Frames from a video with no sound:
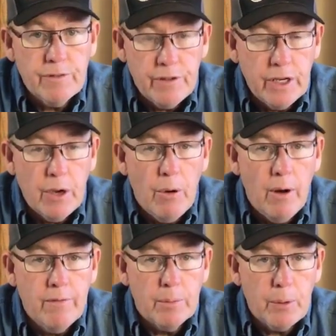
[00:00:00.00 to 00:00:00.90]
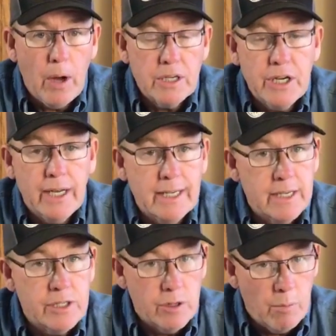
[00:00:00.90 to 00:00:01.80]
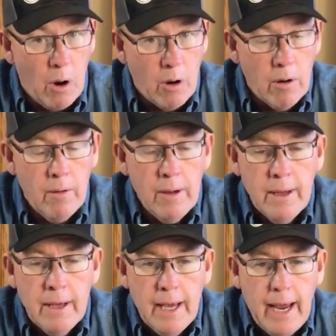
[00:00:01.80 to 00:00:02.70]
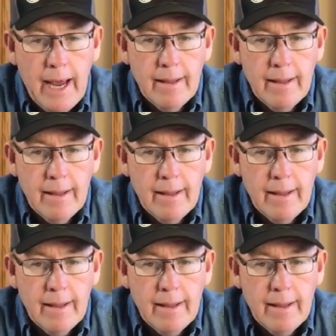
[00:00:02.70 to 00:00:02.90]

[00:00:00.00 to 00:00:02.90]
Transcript: The first video of the project is tomorrow.